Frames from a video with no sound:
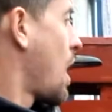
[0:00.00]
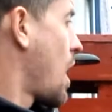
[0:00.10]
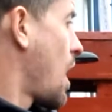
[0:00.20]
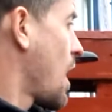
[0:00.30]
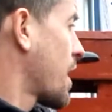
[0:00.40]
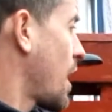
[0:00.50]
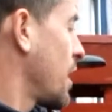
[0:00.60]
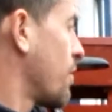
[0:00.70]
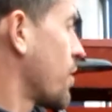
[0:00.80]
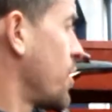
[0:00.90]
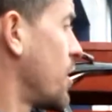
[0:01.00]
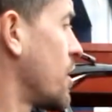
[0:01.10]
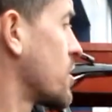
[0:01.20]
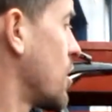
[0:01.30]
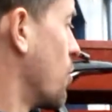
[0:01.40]
I carry everything in
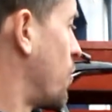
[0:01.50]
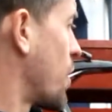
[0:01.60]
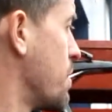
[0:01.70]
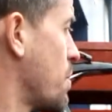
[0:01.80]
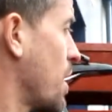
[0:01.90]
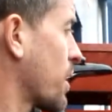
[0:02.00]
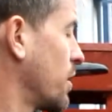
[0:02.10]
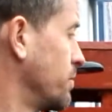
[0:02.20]
this little frame bag.